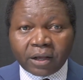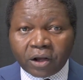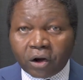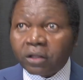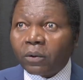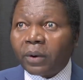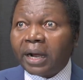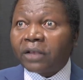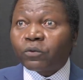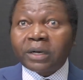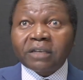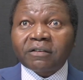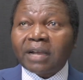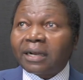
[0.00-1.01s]
Otherwise,
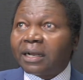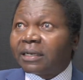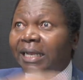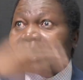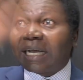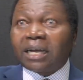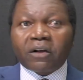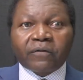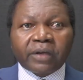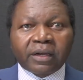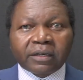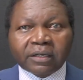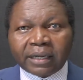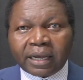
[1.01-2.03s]
when it started, they cut off the
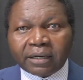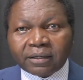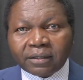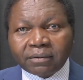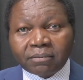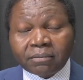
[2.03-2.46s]
internet.